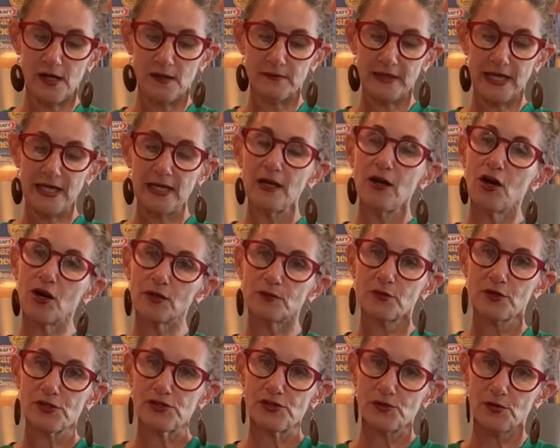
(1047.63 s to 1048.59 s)
any
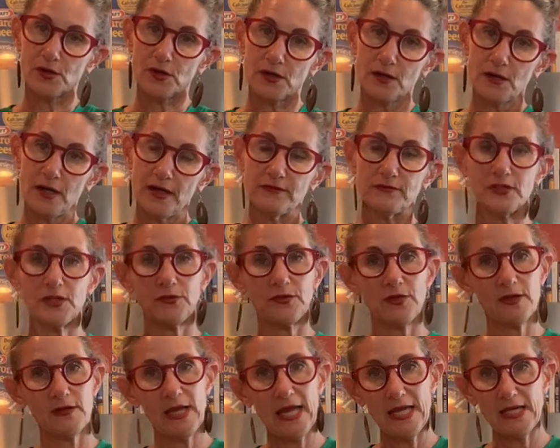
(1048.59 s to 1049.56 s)
hardware store. I know
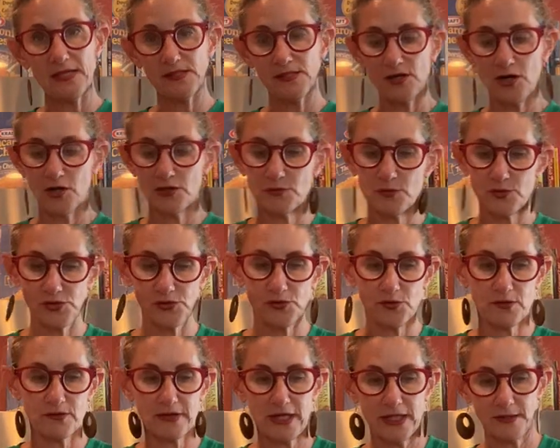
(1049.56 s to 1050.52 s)
the Ace hardware
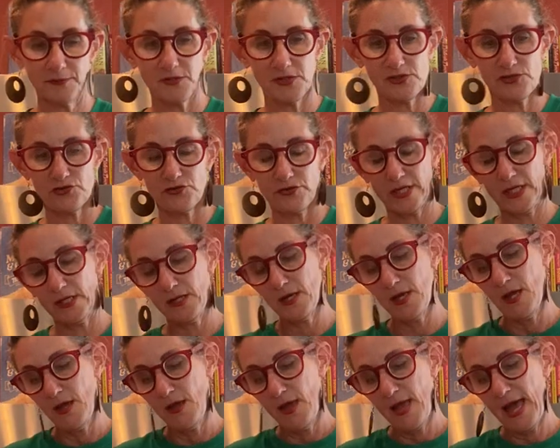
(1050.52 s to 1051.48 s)
store right up the street
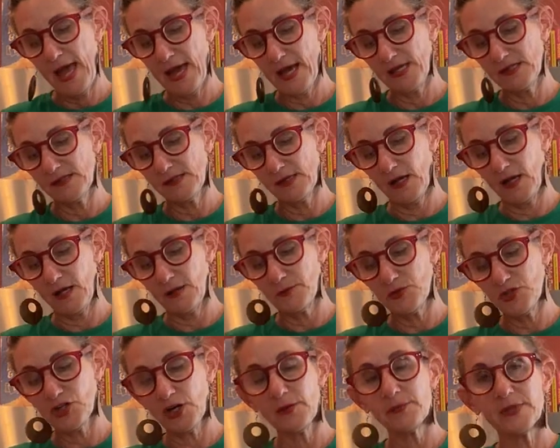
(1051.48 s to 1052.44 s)
has
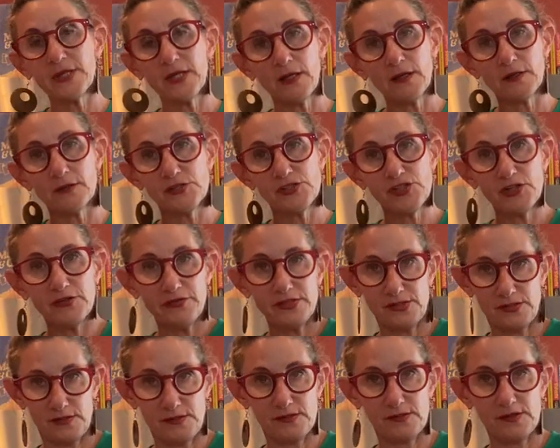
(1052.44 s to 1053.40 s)
sharpening
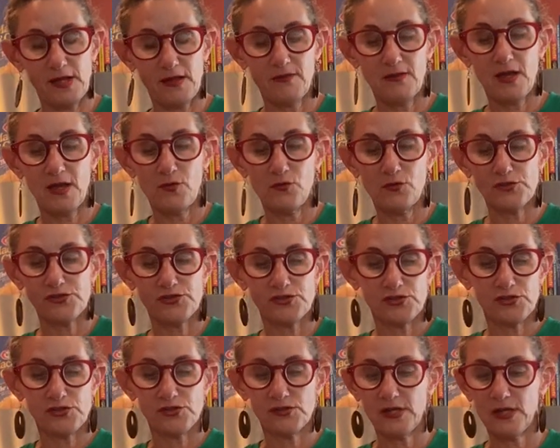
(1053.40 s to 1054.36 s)
services, and they will
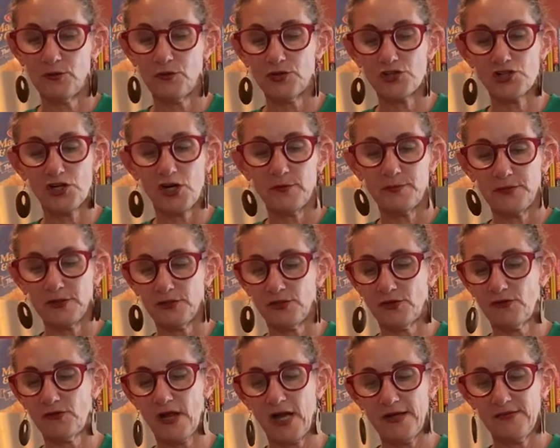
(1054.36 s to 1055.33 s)
sharpen
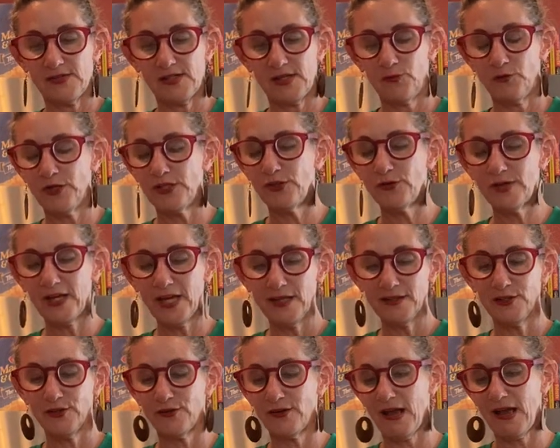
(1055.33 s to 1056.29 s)
your knives. And when you get
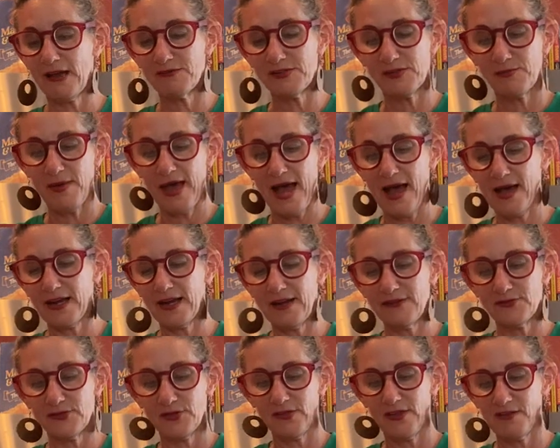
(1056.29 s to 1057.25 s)
your knives back
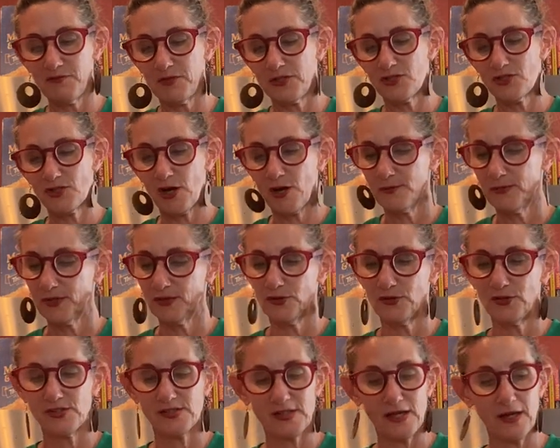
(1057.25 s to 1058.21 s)
after they've been sharpened,
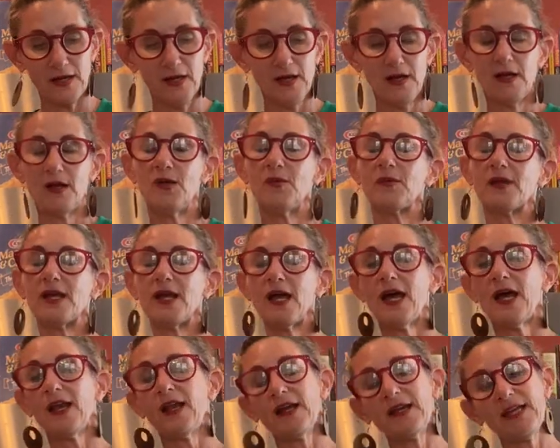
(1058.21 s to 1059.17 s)
you'll say, oh my
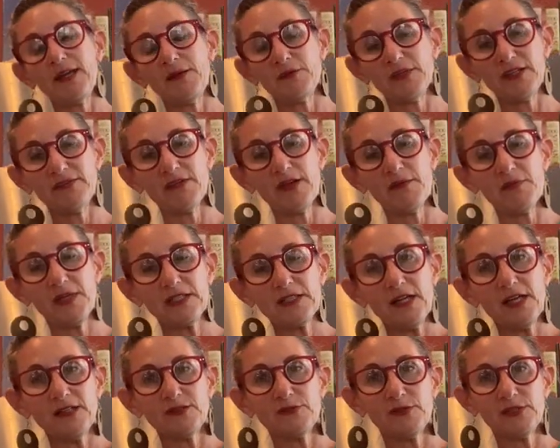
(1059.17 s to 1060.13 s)
God, I can't believe I've been
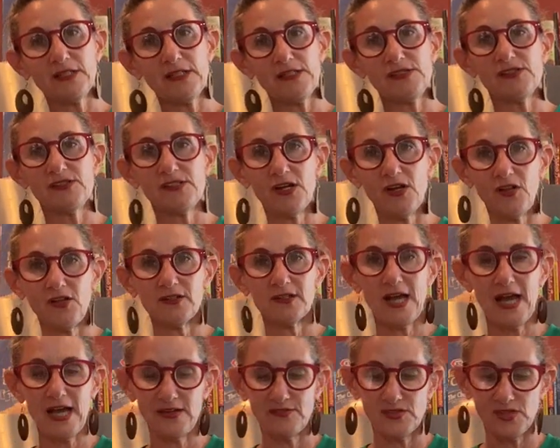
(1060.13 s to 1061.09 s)
cutting with these dull
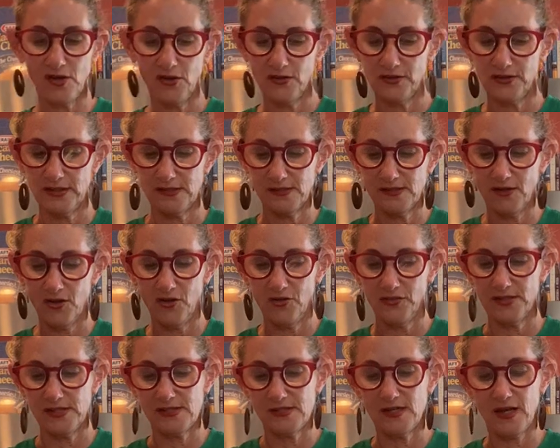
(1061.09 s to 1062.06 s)
knives all
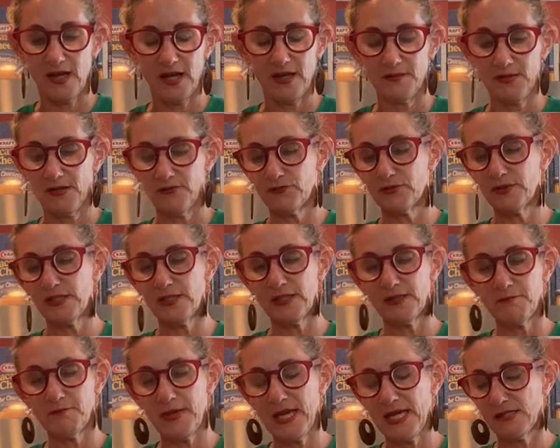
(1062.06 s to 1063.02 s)
this time. It
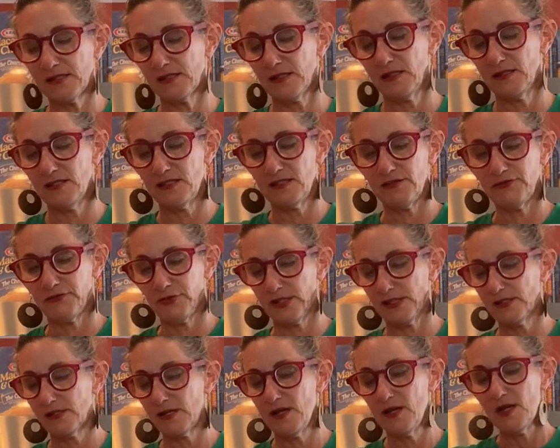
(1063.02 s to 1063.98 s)
really makes a
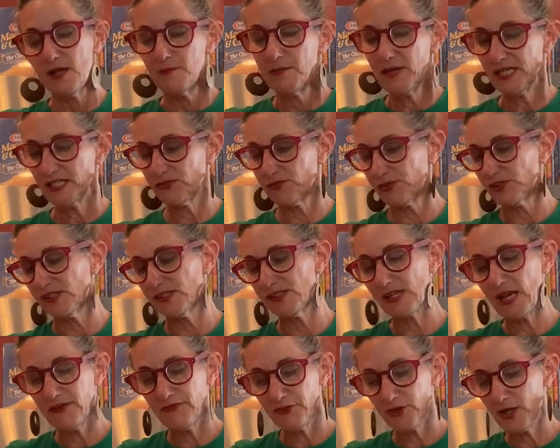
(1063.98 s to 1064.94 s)
difference. Makes for
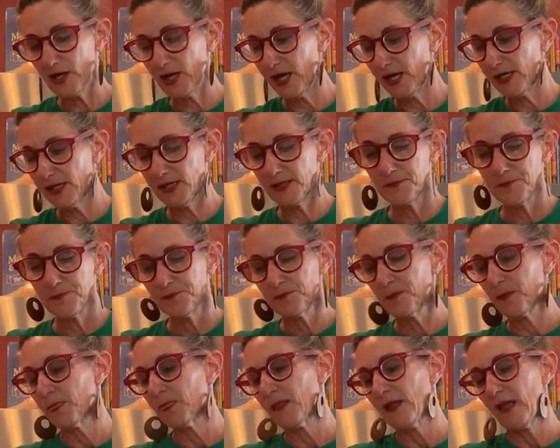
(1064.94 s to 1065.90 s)
safer cutting,
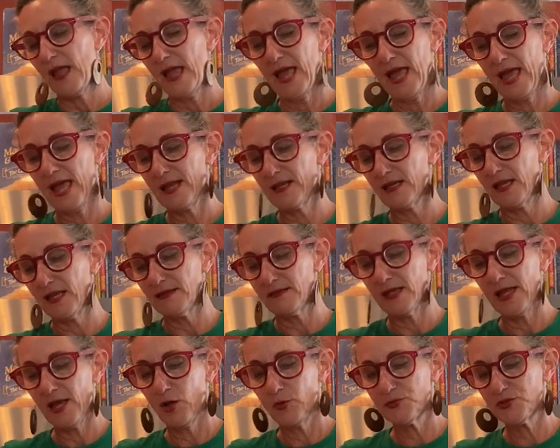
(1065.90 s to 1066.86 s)
and it
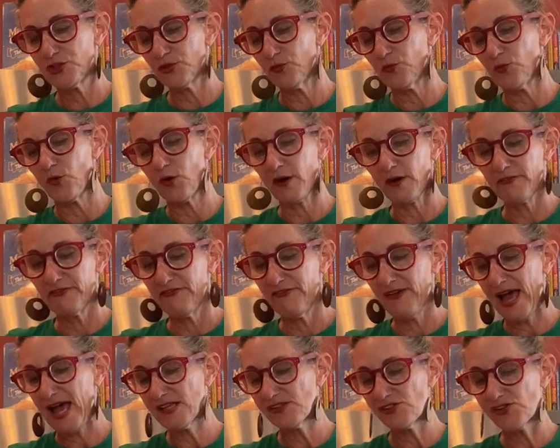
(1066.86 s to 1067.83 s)
helps you work
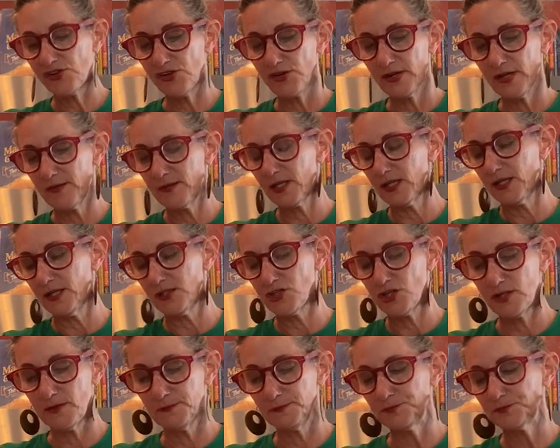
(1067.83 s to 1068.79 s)
faster in the
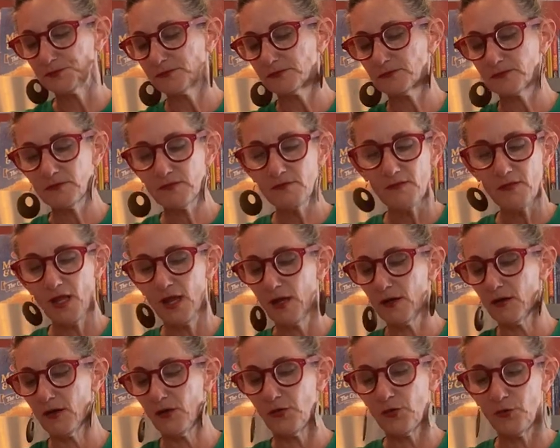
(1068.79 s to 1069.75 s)
kitchen. And
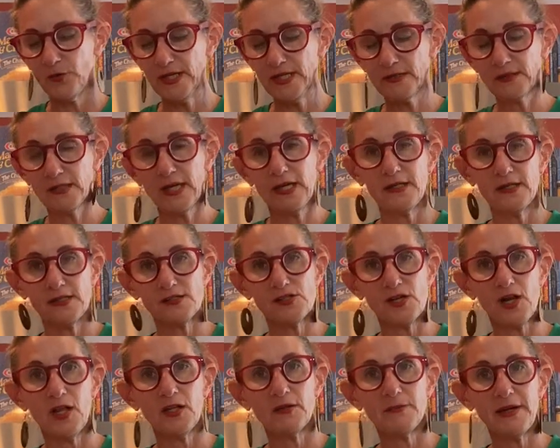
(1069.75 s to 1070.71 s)
on the weeknight, it's
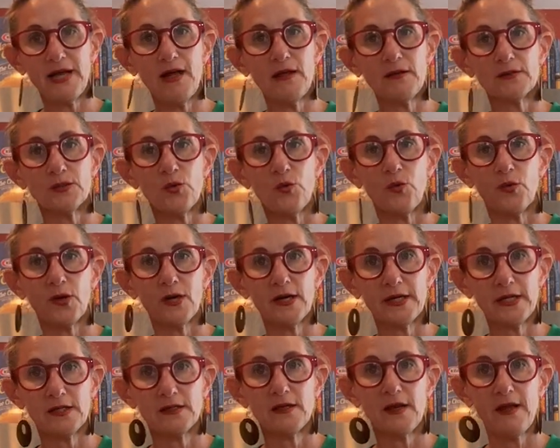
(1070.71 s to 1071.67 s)
all about
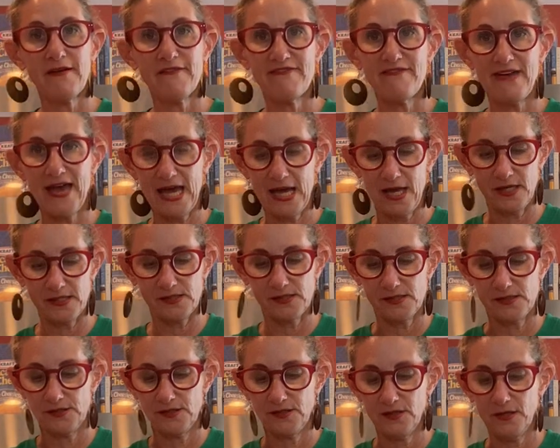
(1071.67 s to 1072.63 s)
working
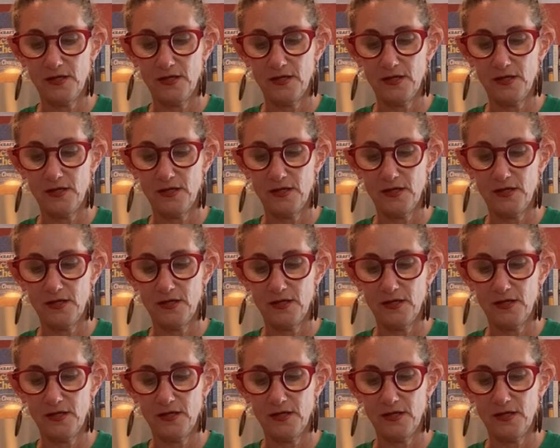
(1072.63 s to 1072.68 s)
fast,